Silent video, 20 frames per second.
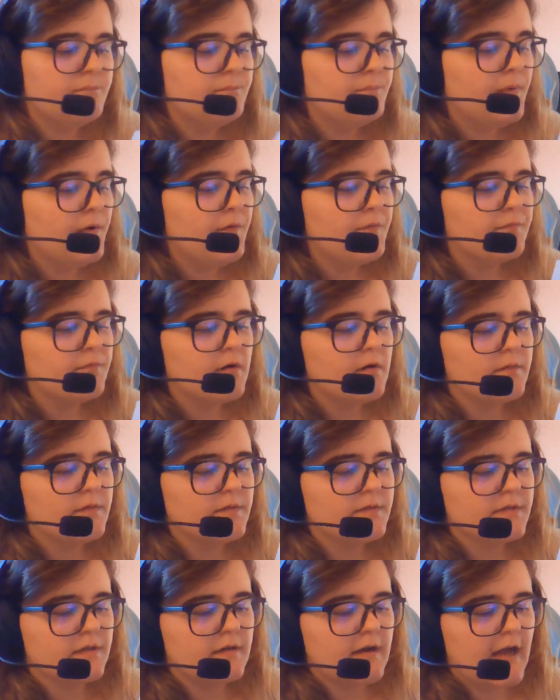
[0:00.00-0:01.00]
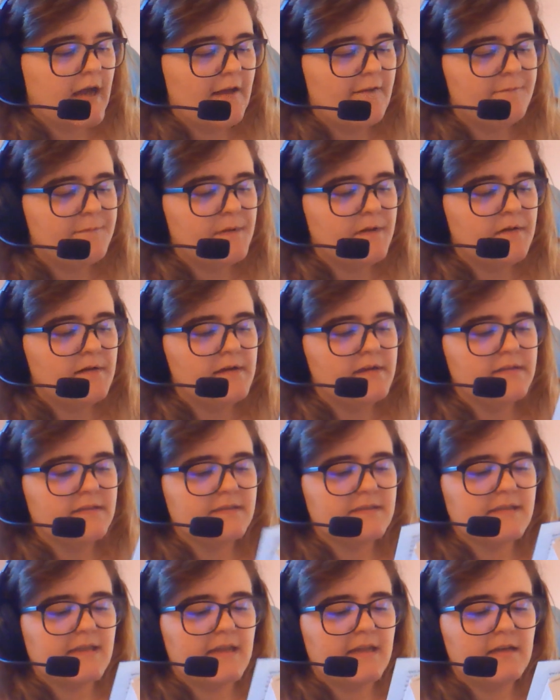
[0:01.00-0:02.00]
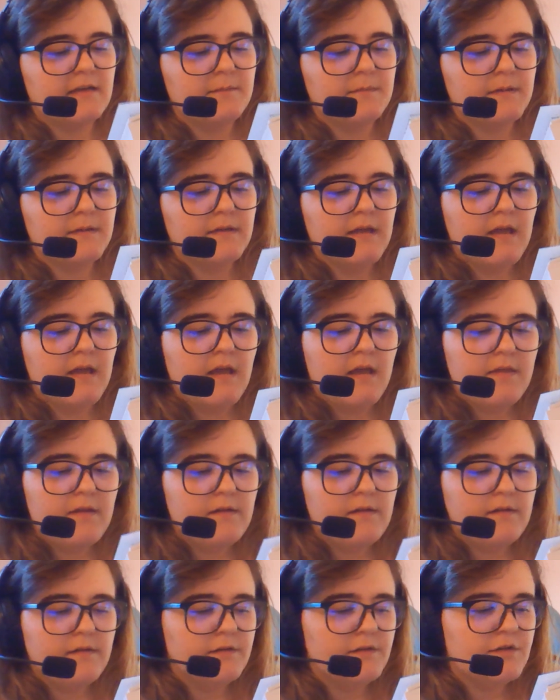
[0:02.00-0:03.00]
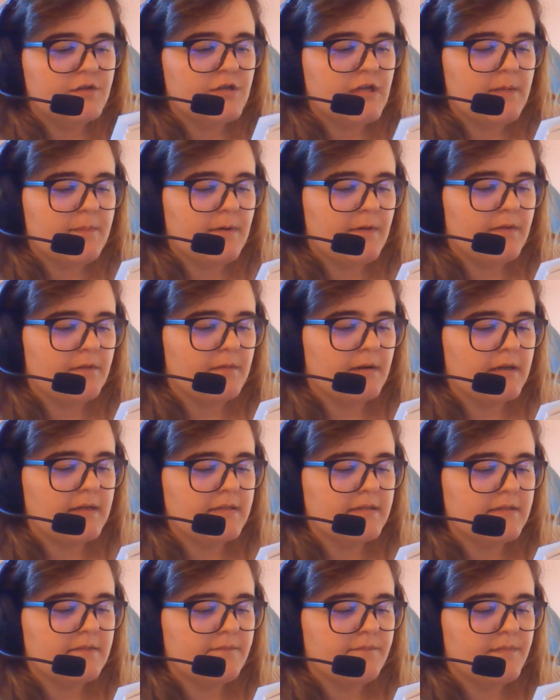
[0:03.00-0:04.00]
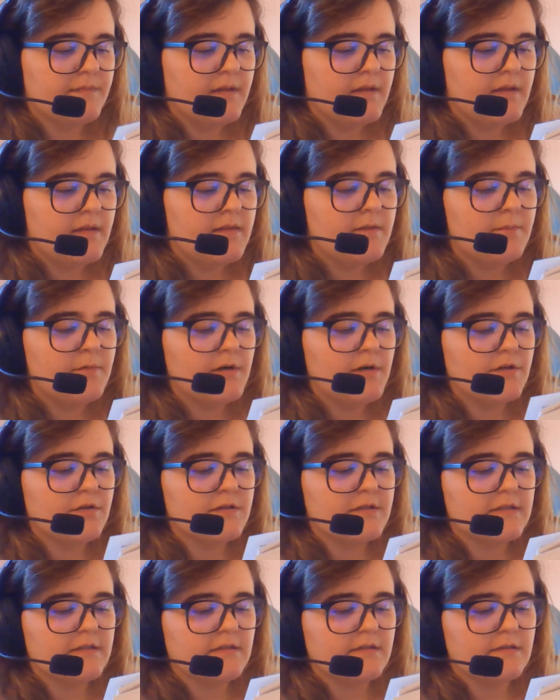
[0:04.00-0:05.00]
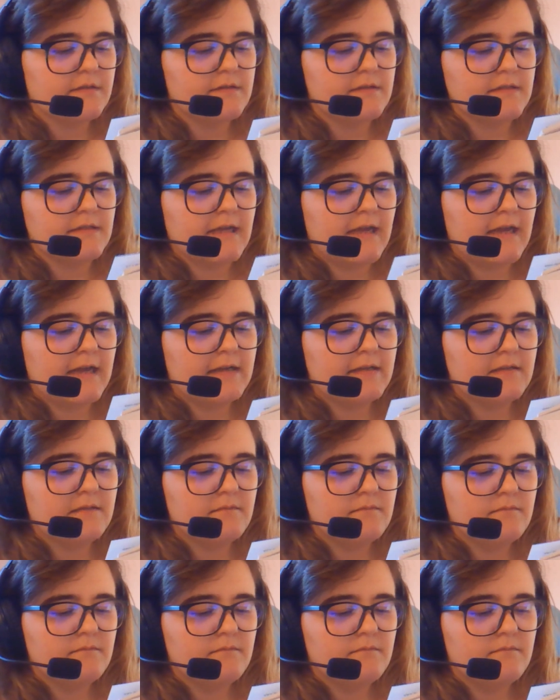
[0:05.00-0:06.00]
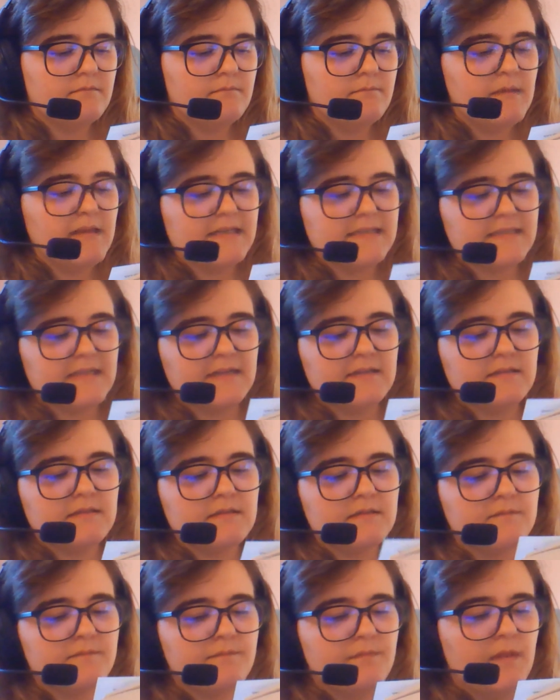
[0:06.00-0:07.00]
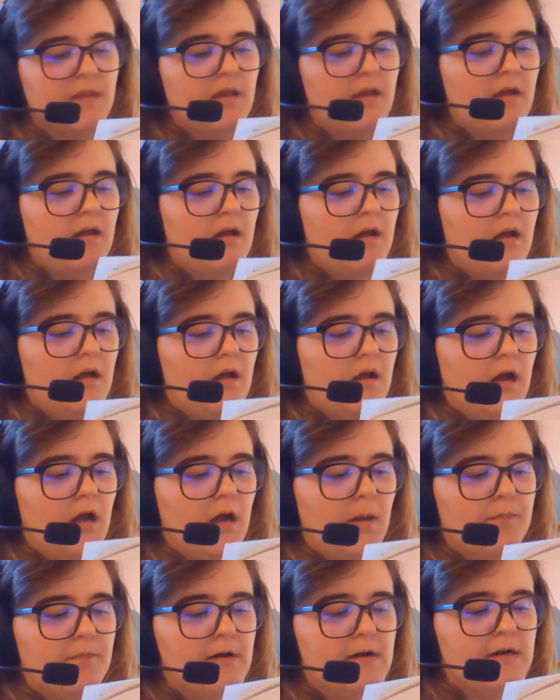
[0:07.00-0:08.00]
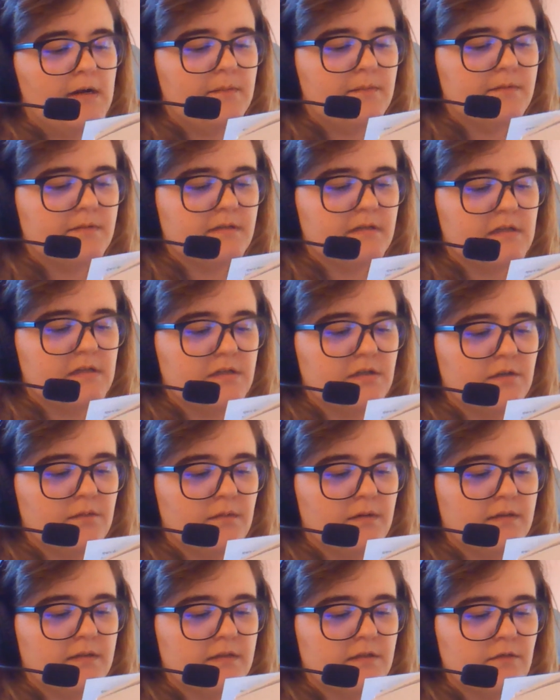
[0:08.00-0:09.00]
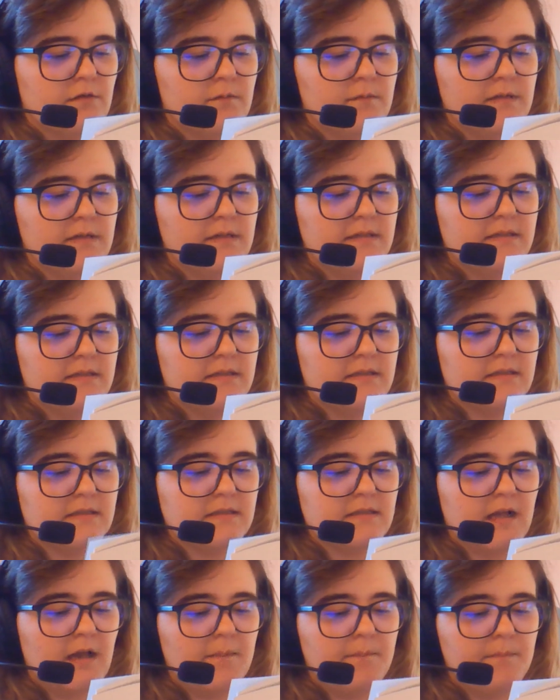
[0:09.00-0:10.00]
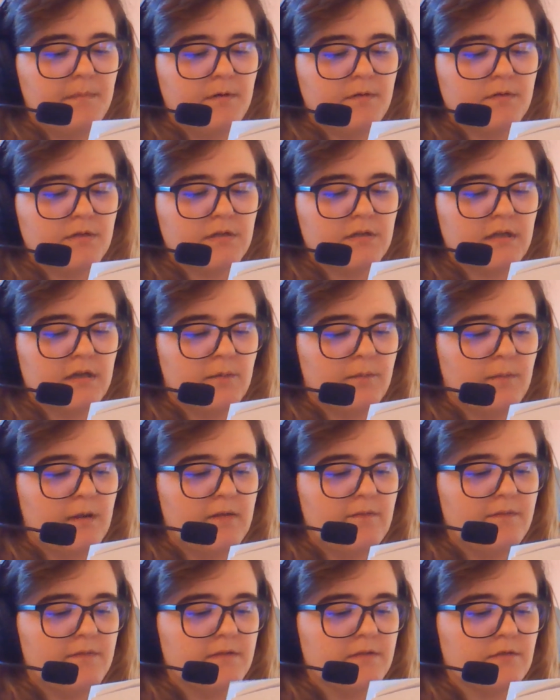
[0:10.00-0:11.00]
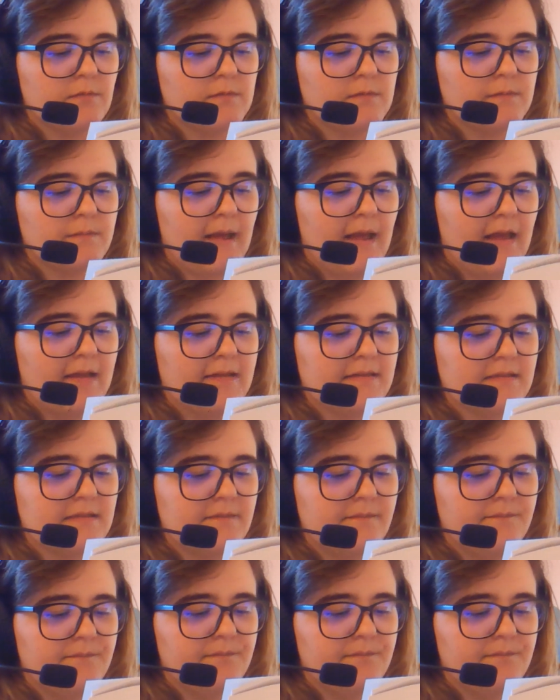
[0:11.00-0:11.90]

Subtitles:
Both rovers are half buried in sand, but they're in good shape otherwise. Their pressure seals are intact. Makes sense. Operating procedure when a storm hits is to stop motion and wait for the storm to pass.